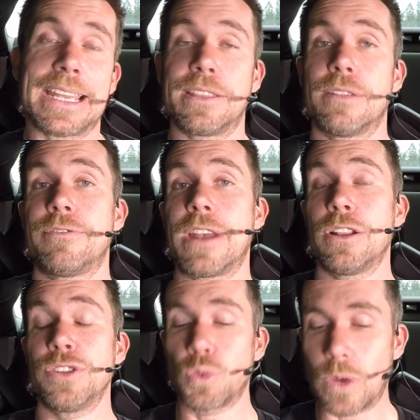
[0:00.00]
at the
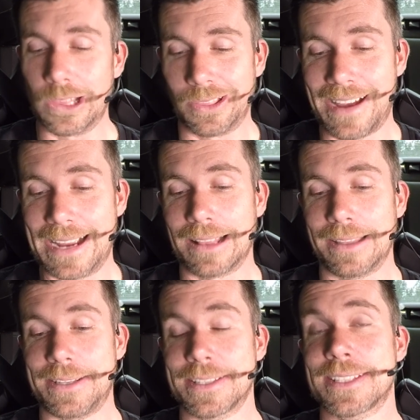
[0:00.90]
values we're
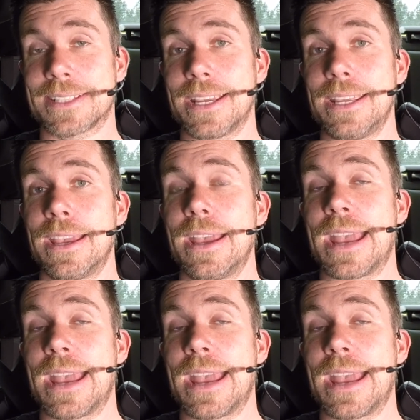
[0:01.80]
likely to see